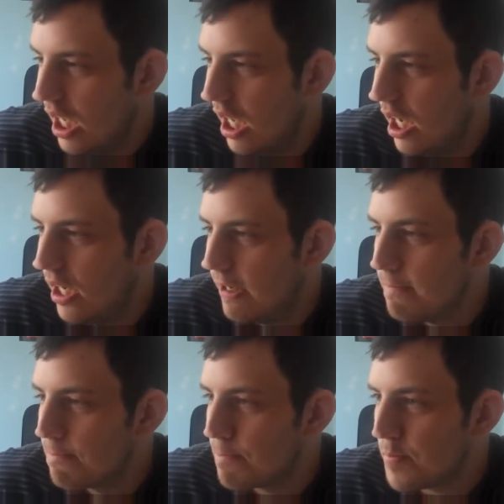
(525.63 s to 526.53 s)

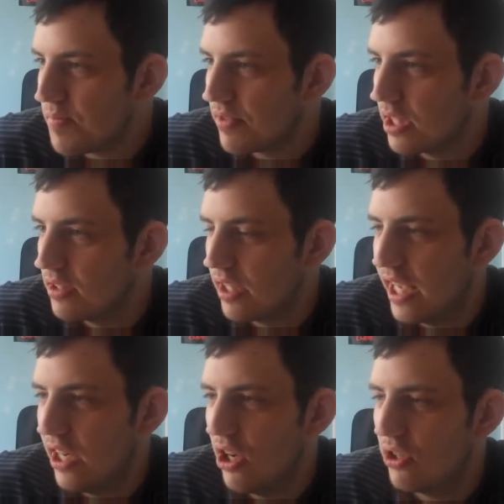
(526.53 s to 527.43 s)
So
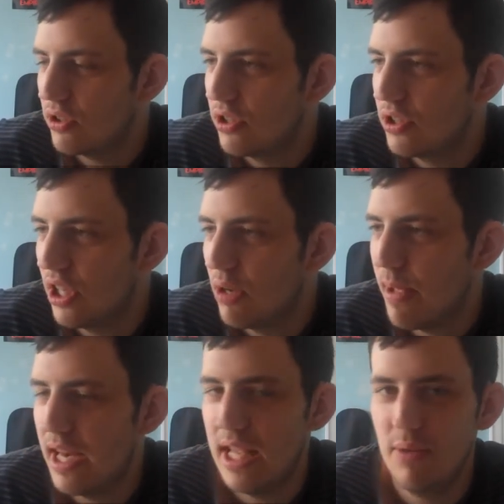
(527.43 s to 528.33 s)
yeah, not too
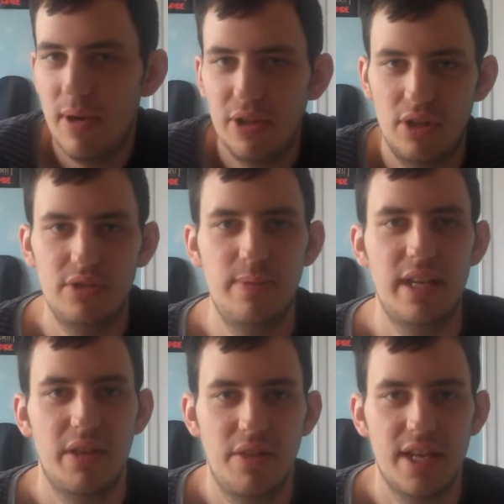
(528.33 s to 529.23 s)
many. Well, not too many
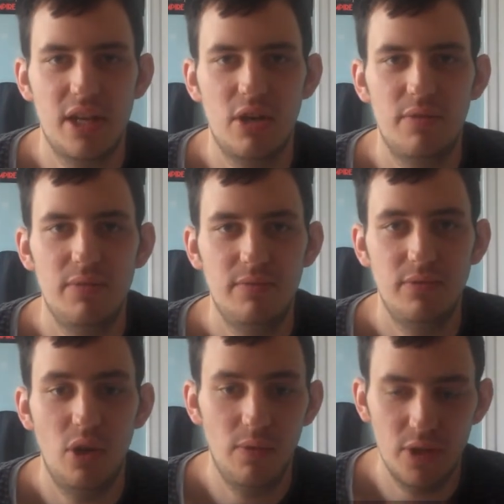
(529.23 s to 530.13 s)
I can think of
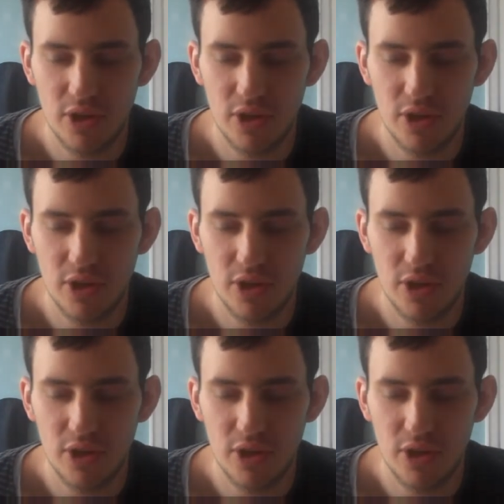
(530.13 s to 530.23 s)
off the